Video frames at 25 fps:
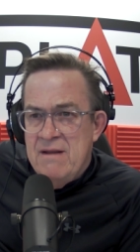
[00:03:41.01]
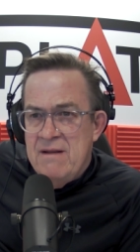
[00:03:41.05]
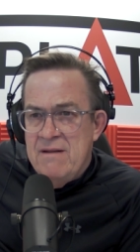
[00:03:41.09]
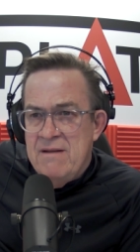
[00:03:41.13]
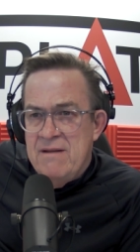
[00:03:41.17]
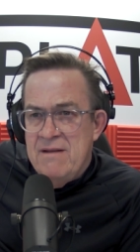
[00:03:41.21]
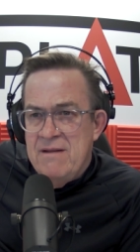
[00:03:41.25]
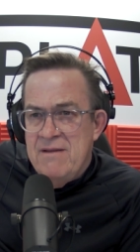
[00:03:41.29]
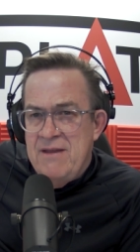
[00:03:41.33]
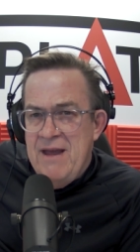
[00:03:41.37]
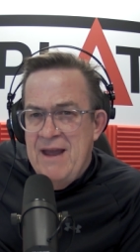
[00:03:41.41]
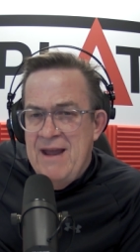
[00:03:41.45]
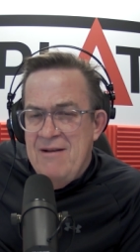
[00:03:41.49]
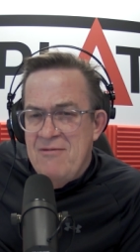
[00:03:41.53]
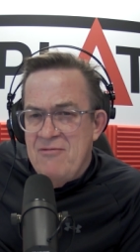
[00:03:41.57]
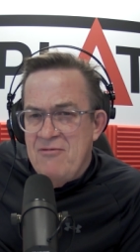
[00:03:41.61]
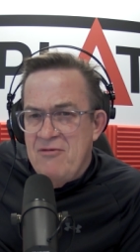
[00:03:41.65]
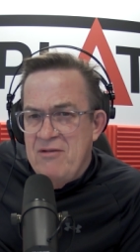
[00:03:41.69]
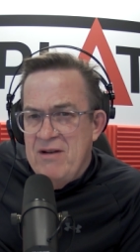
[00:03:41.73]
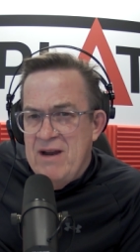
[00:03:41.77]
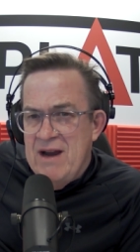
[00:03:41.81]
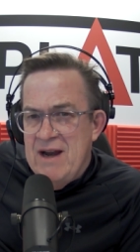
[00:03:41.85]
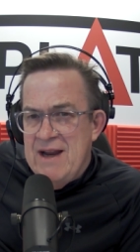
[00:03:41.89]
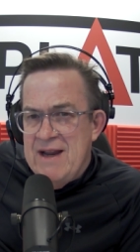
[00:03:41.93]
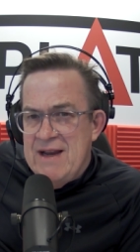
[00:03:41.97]
that
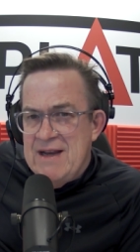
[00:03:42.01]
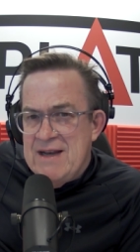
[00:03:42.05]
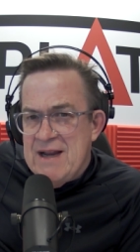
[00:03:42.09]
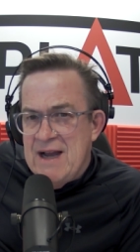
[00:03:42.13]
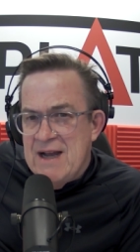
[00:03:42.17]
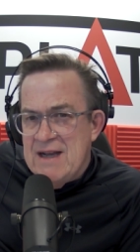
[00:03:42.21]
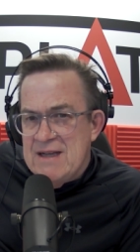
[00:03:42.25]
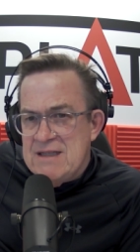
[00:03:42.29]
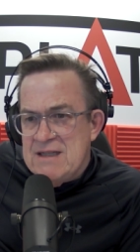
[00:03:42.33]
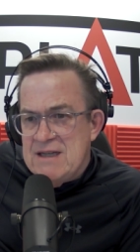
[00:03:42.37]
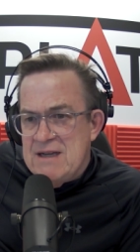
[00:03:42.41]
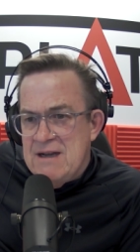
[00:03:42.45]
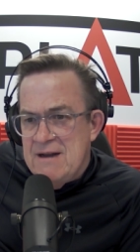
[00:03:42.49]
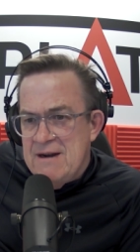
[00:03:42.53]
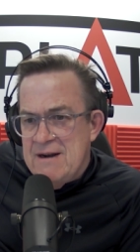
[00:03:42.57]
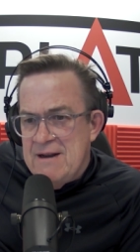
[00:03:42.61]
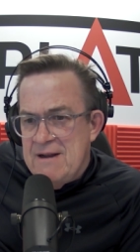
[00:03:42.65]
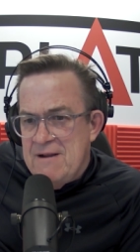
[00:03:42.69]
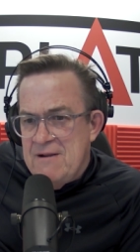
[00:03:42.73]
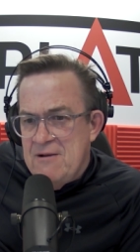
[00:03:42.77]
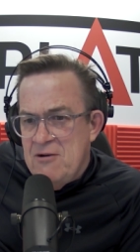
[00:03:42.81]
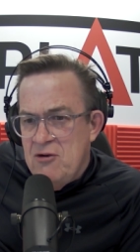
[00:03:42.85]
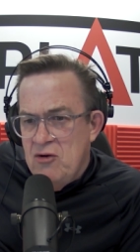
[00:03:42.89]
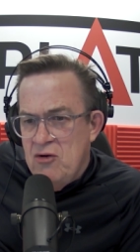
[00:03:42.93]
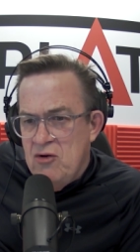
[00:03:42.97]
really does kind
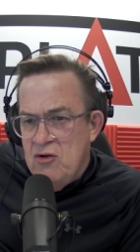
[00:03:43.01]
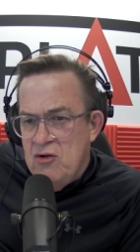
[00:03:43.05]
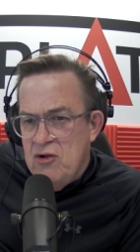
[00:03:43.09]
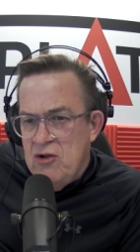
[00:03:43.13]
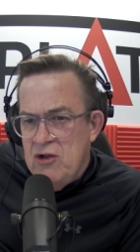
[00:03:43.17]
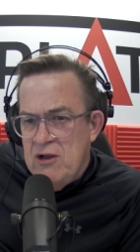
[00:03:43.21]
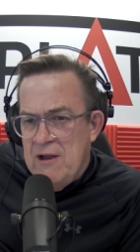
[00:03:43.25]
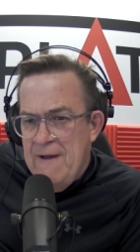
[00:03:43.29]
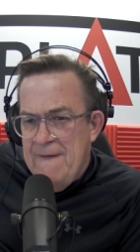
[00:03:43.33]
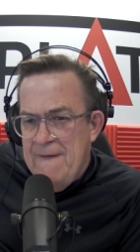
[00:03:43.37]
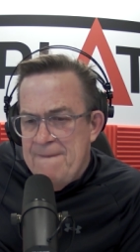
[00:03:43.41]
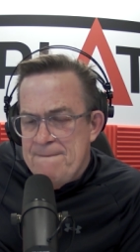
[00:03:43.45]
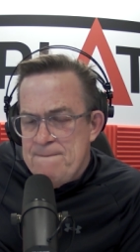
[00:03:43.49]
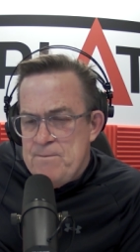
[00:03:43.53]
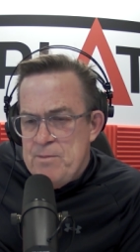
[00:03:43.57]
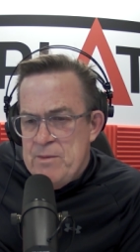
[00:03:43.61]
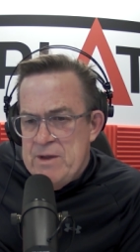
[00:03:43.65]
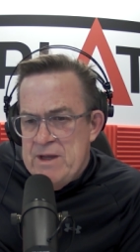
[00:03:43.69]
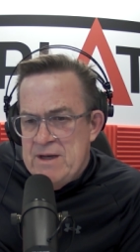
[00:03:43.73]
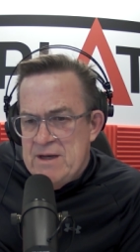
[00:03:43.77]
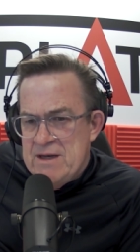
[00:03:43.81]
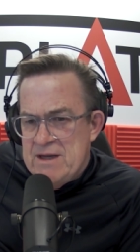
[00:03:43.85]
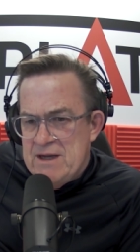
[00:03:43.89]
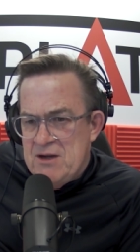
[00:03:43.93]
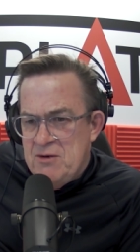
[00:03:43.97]
of call
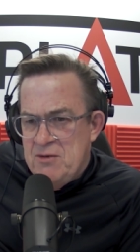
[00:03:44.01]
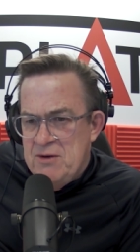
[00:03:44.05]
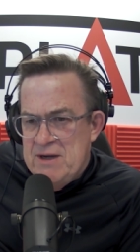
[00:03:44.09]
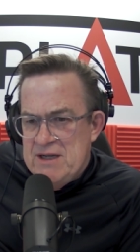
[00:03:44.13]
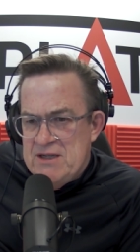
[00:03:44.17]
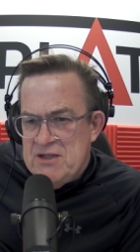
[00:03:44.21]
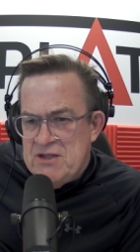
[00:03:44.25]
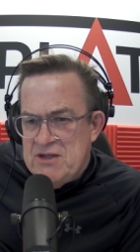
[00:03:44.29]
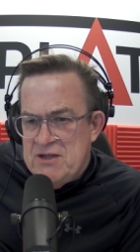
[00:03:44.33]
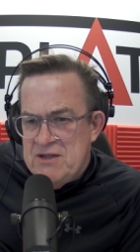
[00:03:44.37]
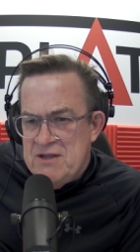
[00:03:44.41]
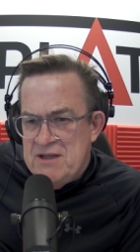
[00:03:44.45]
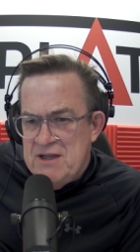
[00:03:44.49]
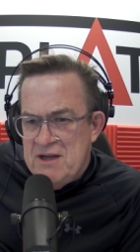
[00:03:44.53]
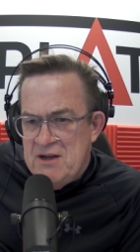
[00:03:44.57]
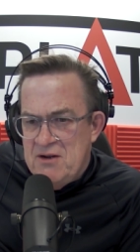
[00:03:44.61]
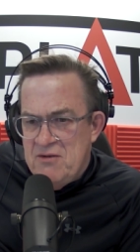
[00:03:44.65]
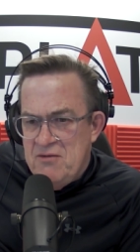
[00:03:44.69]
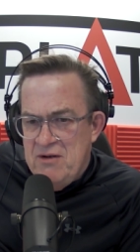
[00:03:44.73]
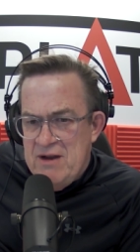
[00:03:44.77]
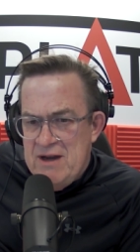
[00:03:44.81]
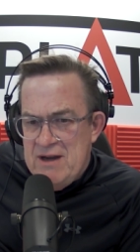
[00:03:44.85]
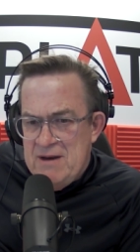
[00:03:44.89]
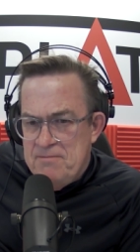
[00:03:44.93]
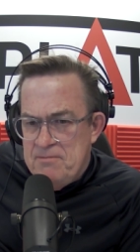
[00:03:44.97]
into question the
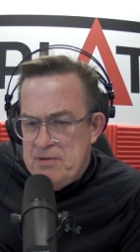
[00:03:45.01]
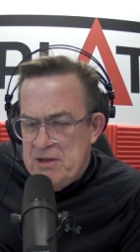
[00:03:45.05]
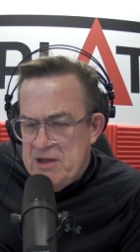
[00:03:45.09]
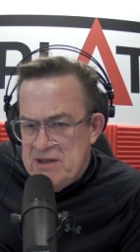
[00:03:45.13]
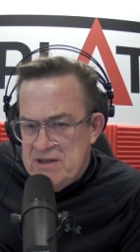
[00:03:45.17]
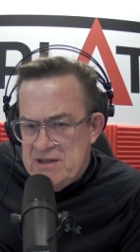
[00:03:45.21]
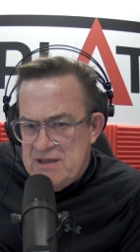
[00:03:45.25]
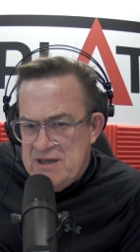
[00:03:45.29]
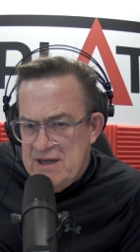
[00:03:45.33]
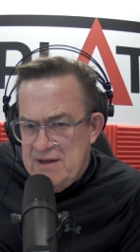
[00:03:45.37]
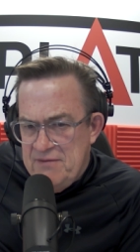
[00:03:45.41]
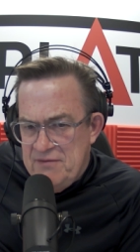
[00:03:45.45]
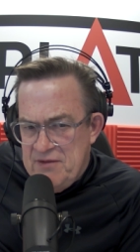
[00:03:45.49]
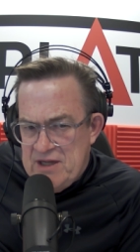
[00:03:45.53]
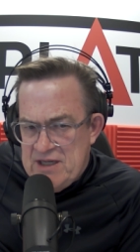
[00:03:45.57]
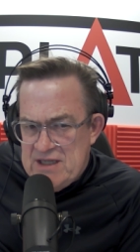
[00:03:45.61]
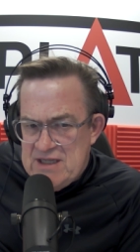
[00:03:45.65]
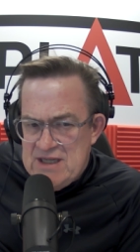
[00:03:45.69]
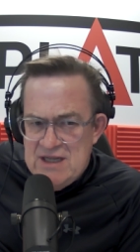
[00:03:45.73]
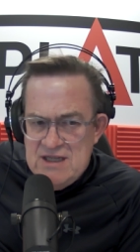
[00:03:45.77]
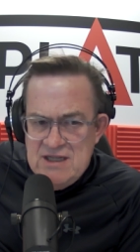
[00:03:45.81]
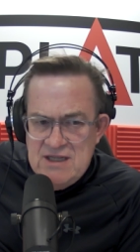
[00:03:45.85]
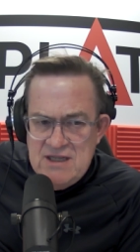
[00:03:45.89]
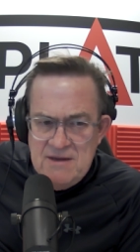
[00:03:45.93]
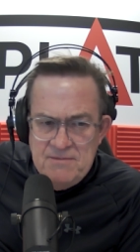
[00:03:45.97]
credibility of the
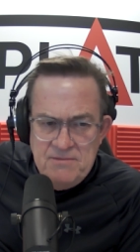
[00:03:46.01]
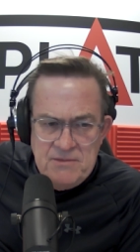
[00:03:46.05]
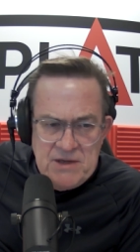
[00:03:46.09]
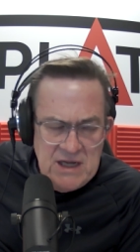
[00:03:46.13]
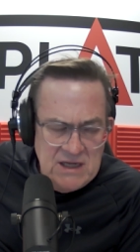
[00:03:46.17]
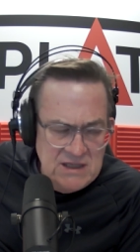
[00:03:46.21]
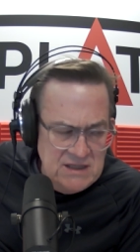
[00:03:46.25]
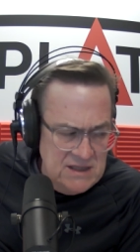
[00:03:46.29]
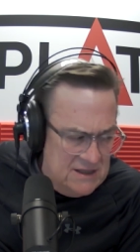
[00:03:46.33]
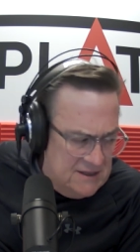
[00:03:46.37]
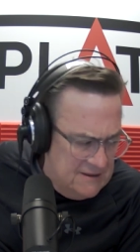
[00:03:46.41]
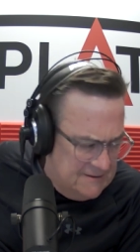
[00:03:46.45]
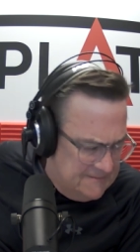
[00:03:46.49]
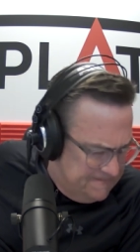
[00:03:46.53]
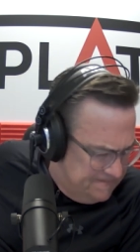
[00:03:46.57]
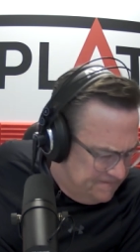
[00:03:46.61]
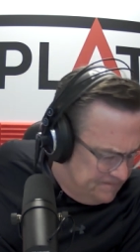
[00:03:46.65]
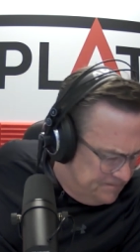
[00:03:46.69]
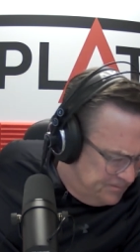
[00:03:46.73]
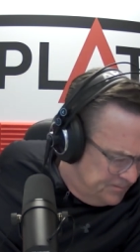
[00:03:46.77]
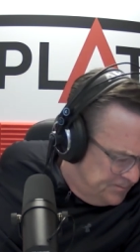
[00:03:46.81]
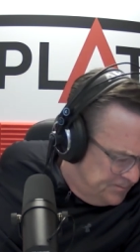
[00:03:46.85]
system, doesn't it?